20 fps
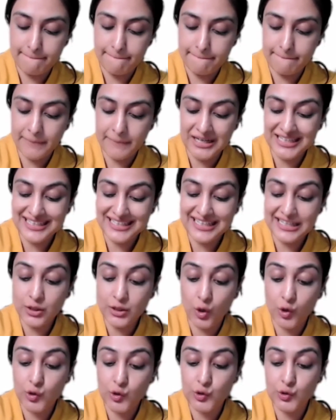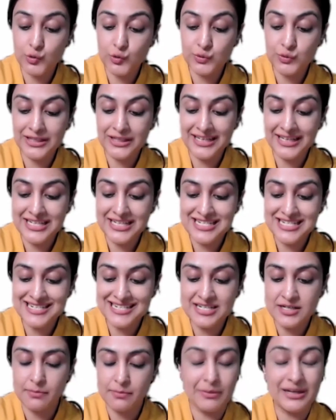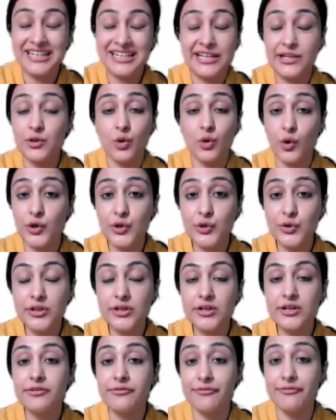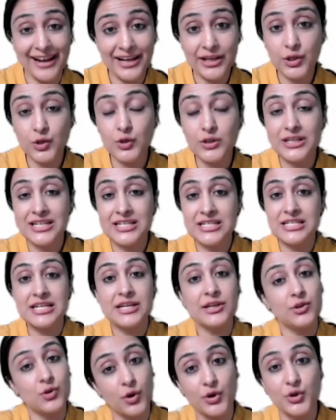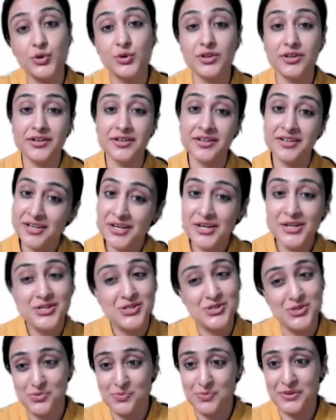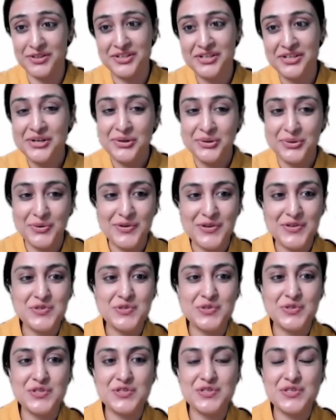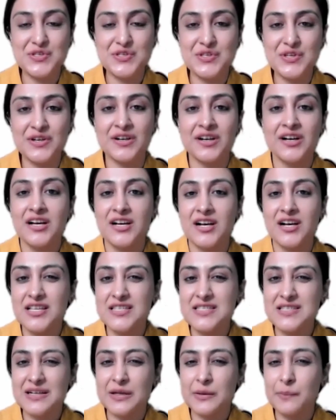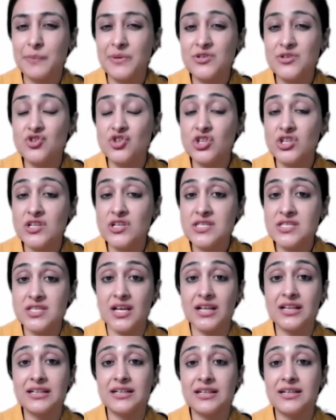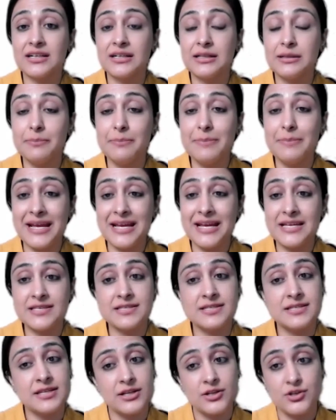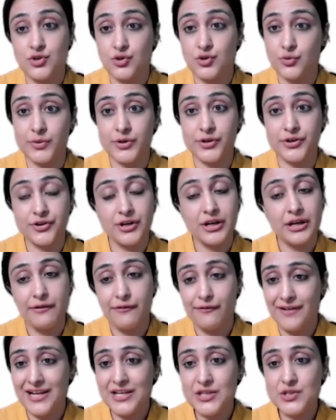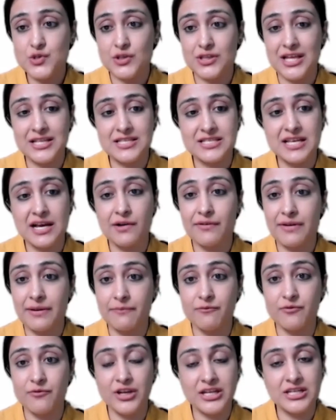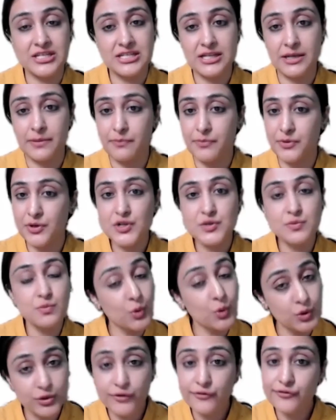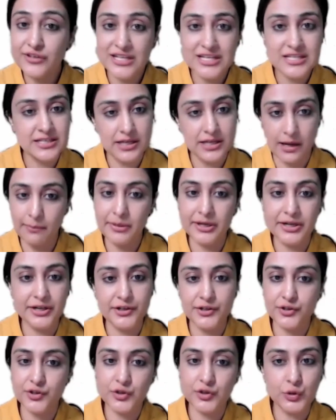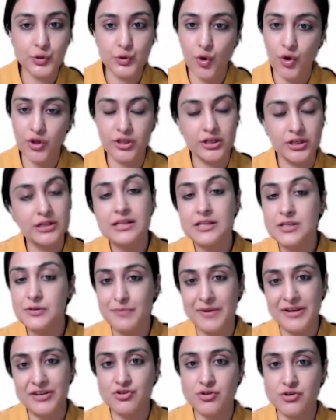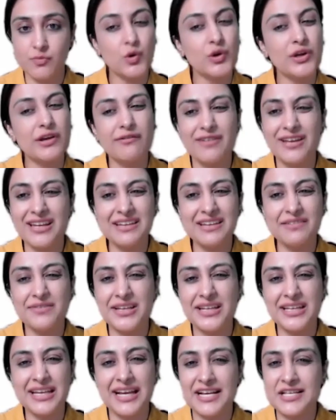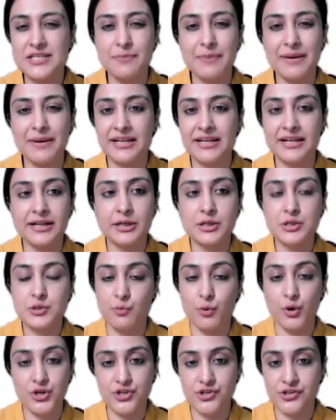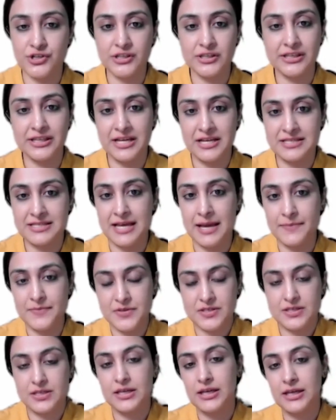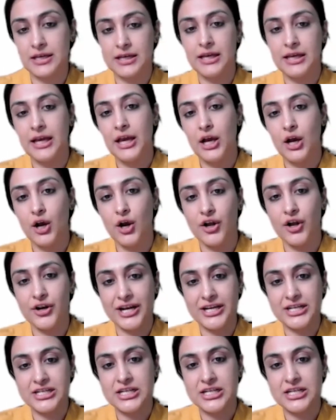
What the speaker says: Multiloculated, multinodular, vacuolating nodular tumor. Okay. So this is a serpiginous sulcal based tumor. Fine. So that's how MVNT appears. Both of these come under the neuronal spectrum. Okay. Very, very expected spotter in the exams. All right.